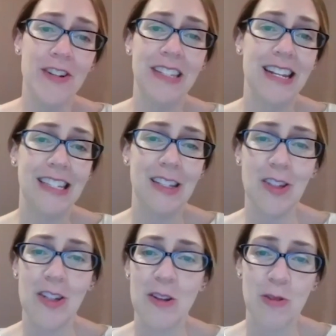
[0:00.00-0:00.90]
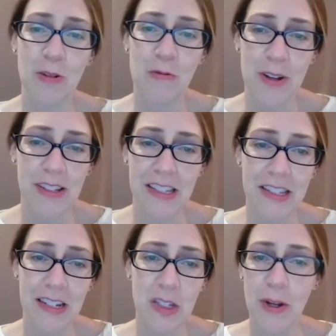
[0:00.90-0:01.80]
citizens to use their voices
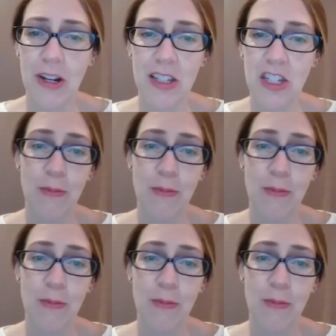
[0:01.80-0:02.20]
and experience